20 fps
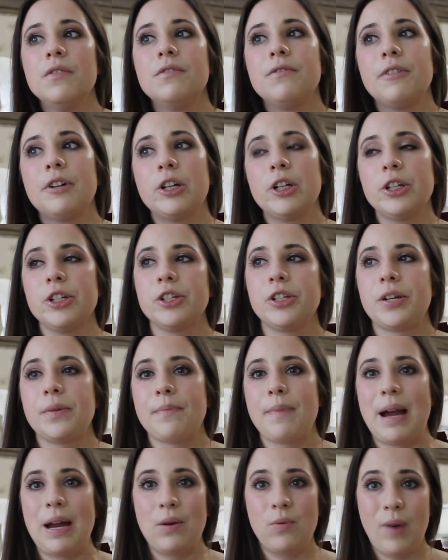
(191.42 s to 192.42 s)
first
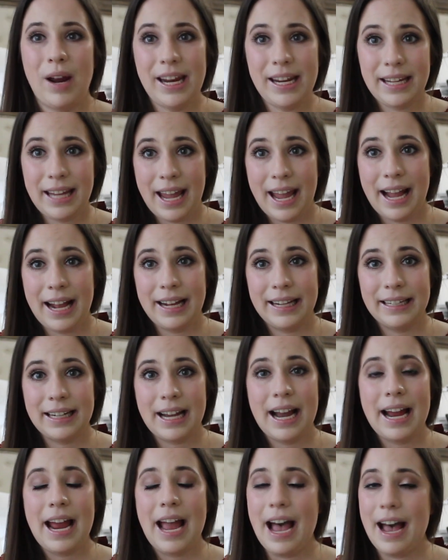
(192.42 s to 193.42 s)
my weight gain.
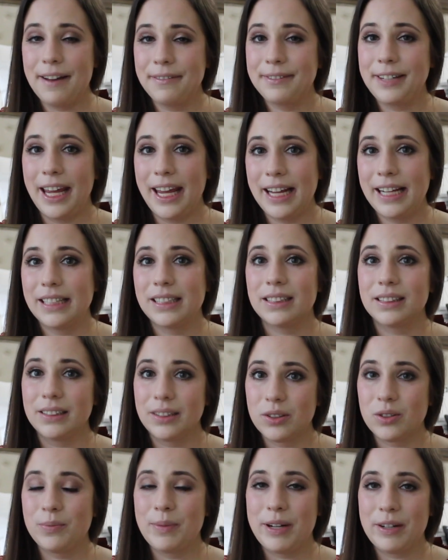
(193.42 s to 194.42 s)
I have gained a
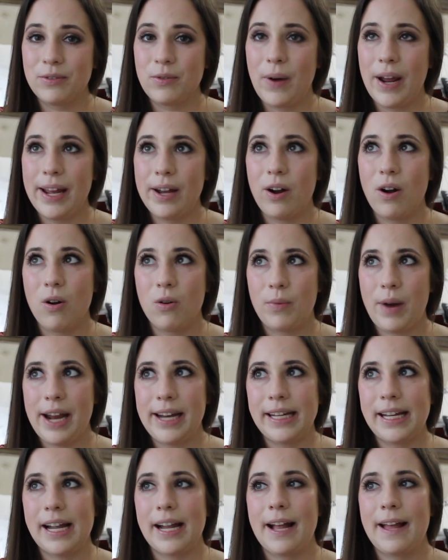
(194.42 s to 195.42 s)
little bit of weight
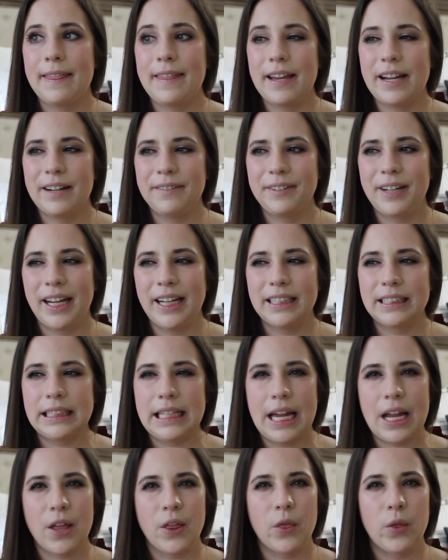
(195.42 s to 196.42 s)
already. I think I've gained
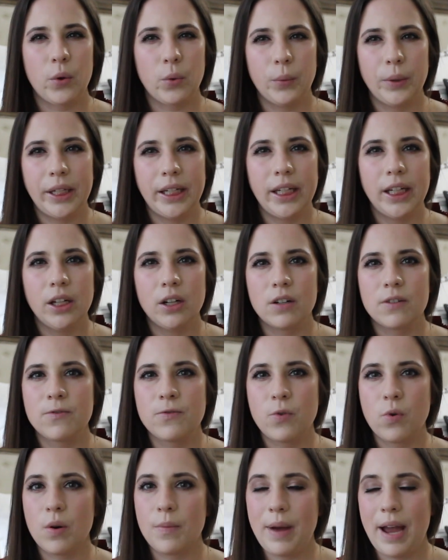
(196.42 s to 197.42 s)
like 3 or
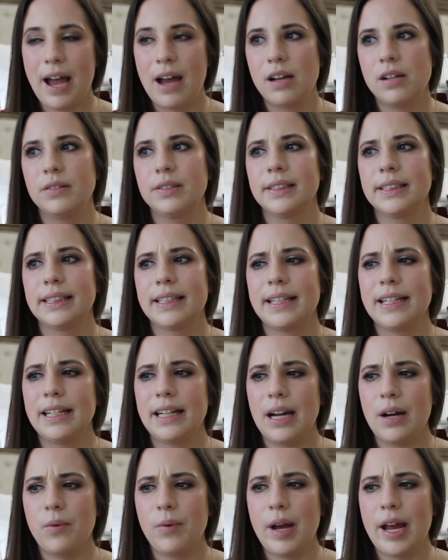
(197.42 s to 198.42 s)
4 pounds. I
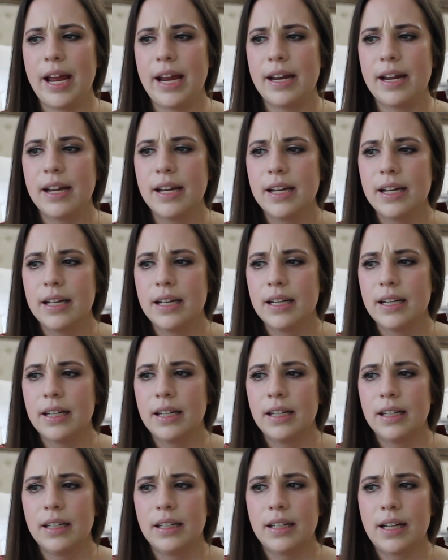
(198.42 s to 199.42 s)
think I weighed,
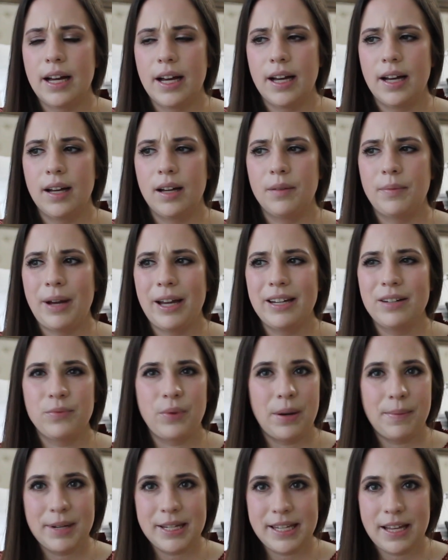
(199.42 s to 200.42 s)
I didn't
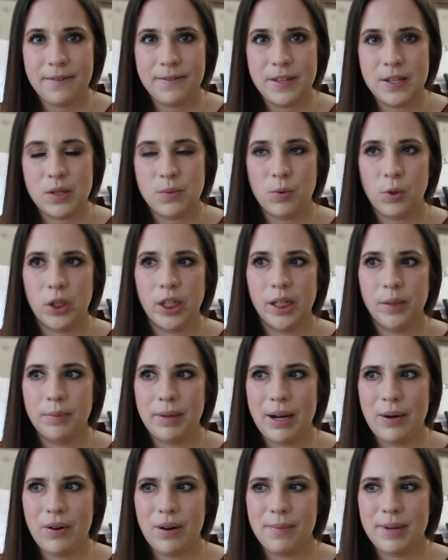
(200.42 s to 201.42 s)
weigh myself this morning,
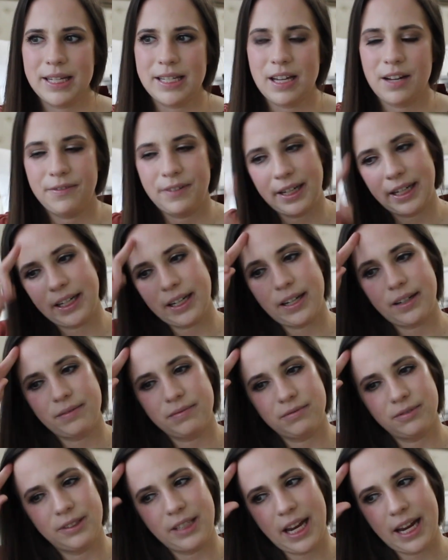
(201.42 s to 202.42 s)
but I weighed myself like a
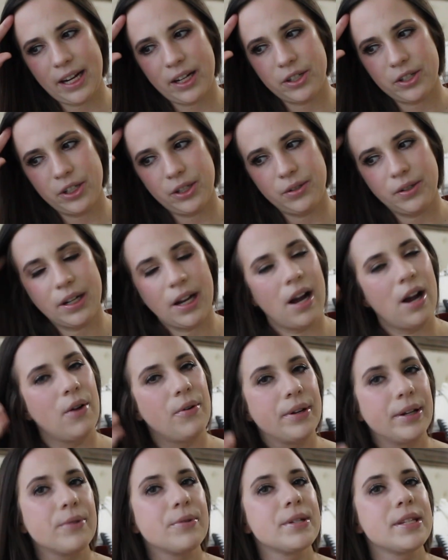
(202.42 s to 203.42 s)
day or 2
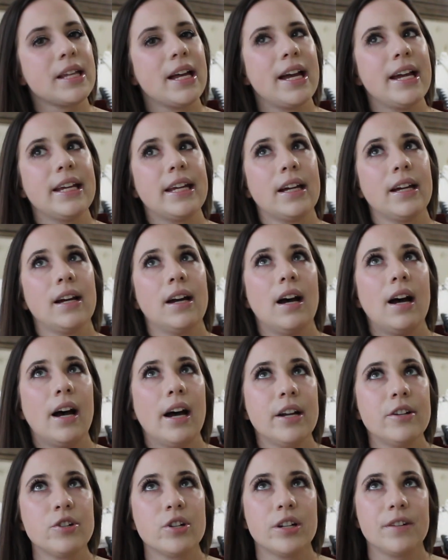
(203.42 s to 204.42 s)
ago and it was like
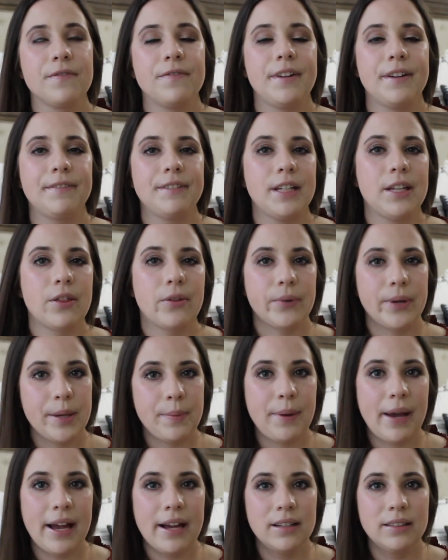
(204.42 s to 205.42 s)

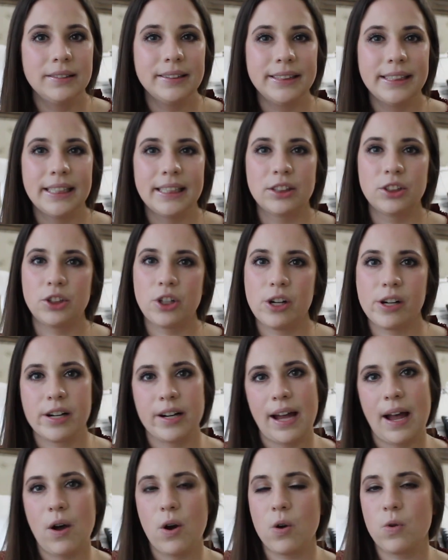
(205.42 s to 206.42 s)
153 pounds and I
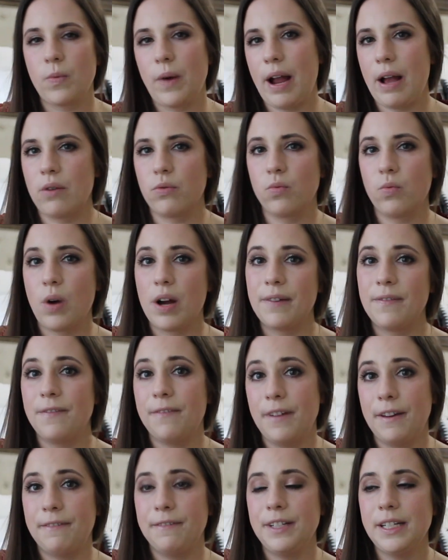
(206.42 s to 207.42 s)
started out around
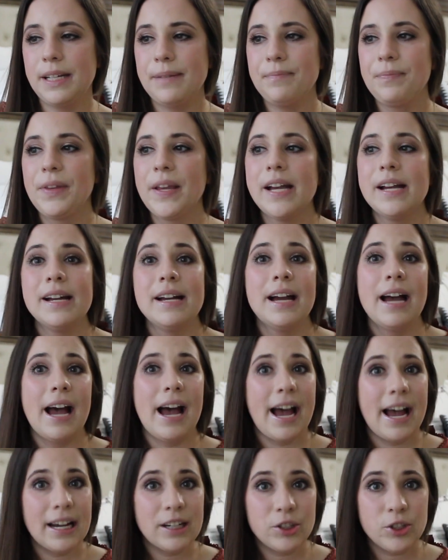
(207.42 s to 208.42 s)
150.
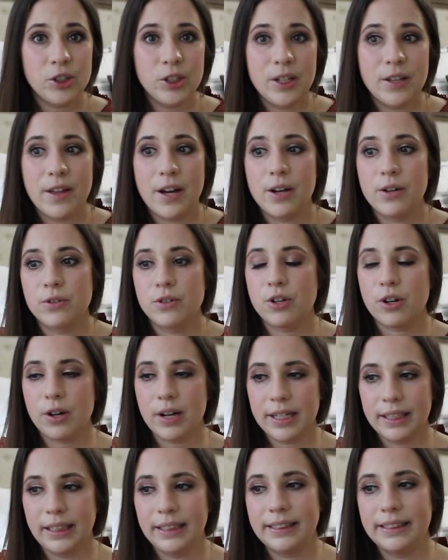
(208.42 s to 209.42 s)
Actually though,
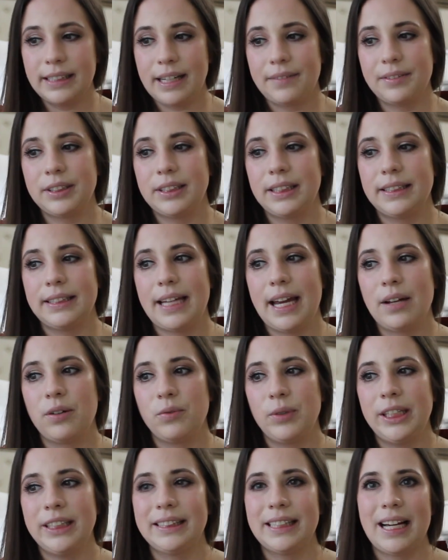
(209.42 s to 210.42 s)
during these 7 to
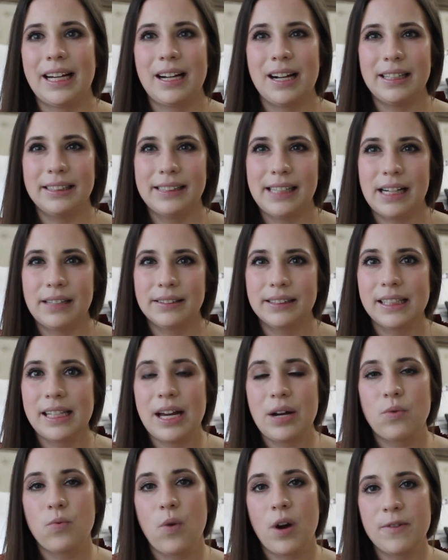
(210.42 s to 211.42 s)
10 weeks, I got down to
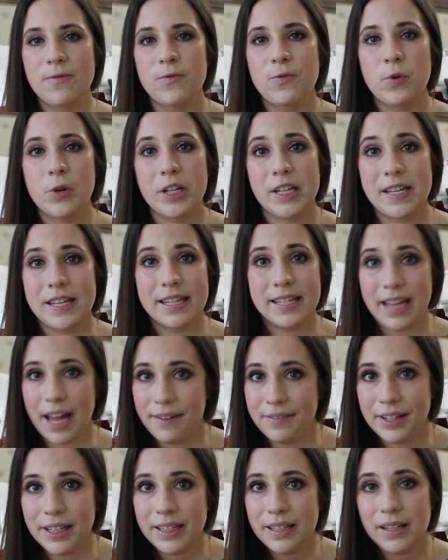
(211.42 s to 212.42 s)
like
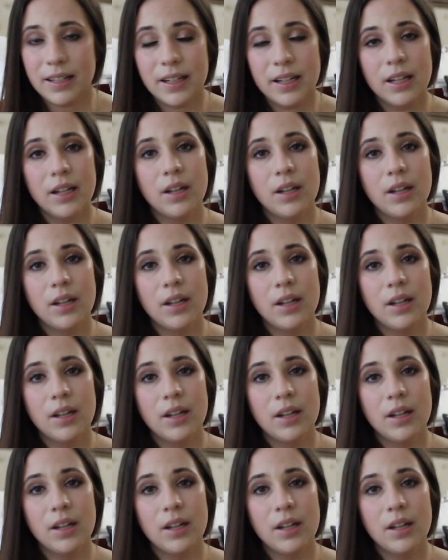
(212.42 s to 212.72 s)
147